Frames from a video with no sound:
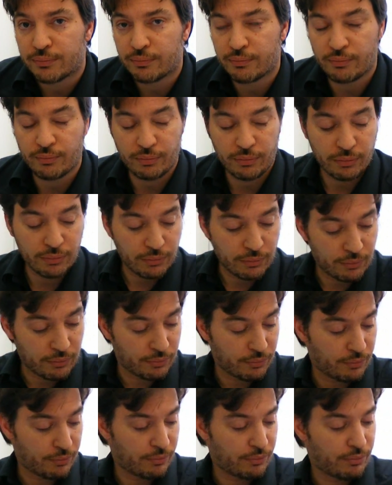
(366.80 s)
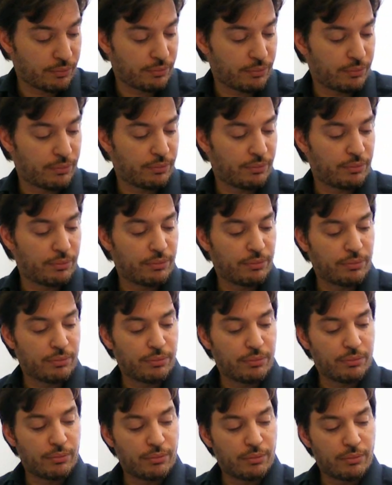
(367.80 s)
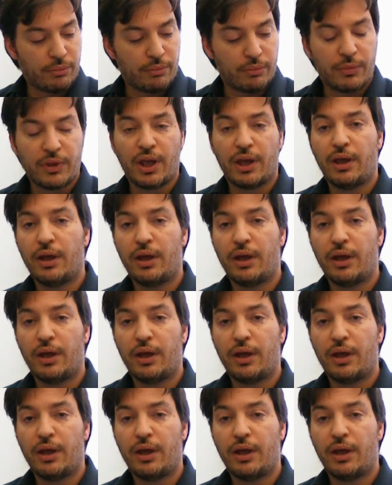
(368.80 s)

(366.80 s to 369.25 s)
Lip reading: No one is speaking in this clip.